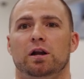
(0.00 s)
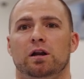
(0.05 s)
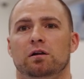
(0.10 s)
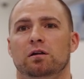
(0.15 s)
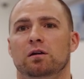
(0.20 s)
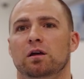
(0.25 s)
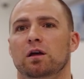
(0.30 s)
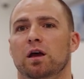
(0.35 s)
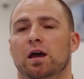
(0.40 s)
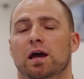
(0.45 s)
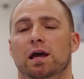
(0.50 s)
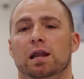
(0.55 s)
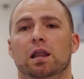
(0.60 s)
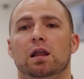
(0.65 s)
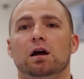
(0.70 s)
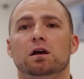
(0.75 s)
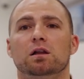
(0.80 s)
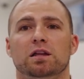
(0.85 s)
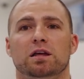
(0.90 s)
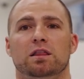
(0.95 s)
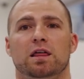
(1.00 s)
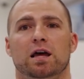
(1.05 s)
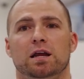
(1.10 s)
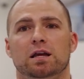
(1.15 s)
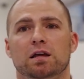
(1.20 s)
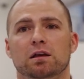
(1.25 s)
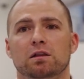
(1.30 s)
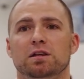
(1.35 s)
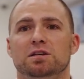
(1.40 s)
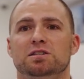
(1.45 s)
And, and luckily that
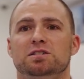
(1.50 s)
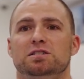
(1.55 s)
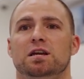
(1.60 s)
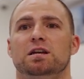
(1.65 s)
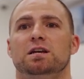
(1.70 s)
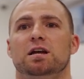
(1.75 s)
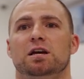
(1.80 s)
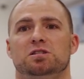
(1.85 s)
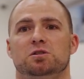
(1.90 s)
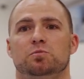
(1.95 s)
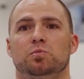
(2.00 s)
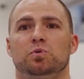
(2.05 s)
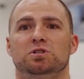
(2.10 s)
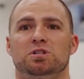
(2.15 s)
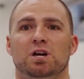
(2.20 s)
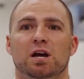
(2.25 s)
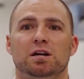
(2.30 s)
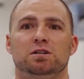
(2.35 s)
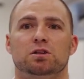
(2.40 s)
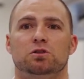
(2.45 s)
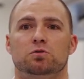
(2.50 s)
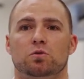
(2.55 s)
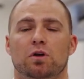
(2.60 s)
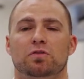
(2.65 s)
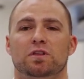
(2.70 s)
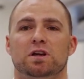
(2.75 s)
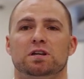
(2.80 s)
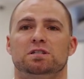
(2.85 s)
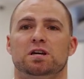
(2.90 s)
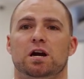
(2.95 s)
Achilles stayed nice and protected
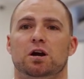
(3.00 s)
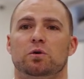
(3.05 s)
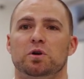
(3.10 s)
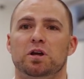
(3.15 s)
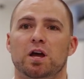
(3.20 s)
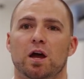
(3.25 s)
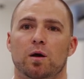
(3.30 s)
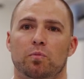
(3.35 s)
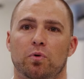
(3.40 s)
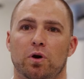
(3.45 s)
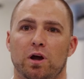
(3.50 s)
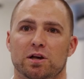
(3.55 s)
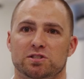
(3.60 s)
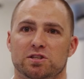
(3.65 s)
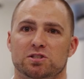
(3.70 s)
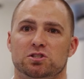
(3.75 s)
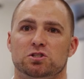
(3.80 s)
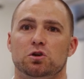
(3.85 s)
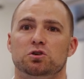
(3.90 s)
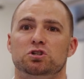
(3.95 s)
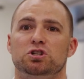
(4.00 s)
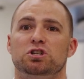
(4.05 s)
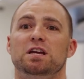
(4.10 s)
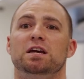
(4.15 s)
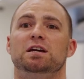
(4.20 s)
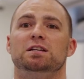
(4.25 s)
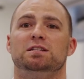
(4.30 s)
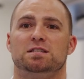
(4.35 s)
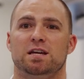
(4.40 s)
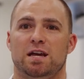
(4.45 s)
throughout the entire rehab process, so she
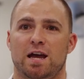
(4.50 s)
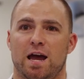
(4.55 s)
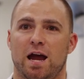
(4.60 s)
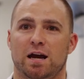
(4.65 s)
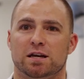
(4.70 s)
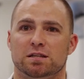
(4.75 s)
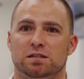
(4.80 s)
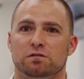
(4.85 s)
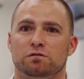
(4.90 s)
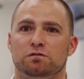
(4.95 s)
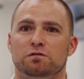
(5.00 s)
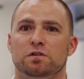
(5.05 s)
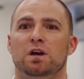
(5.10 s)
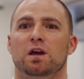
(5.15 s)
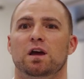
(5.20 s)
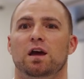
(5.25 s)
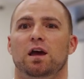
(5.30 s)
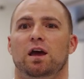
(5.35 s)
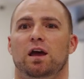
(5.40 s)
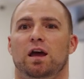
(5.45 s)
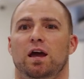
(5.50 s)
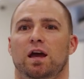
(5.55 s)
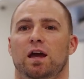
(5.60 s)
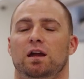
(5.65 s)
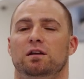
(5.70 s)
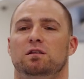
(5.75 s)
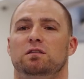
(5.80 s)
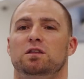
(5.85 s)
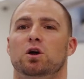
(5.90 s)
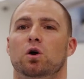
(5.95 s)
could stay active
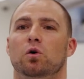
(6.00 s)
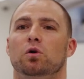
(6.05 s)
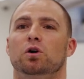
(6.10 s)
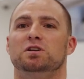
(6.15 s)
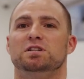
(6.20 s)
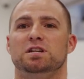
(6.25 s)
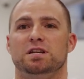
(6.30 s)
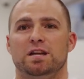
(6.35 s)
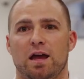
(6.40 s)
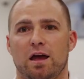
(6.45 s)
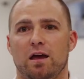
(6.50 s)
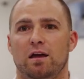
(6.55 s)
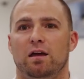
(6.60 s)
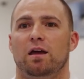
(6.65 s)
and the owner didn't